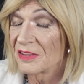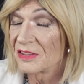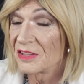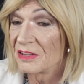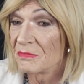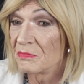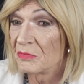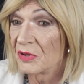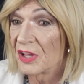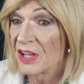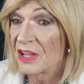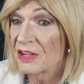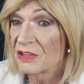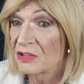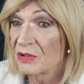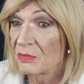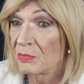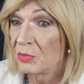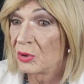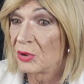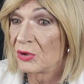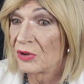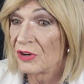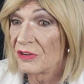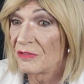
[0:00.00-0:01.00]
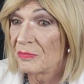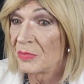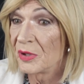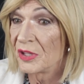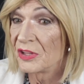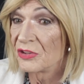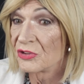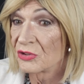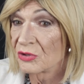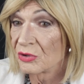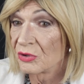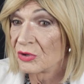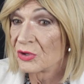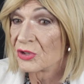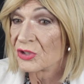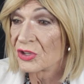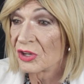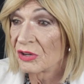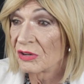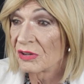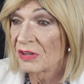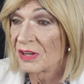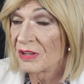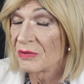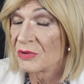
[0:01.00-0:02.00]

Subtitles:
did get to the point of being suicidal.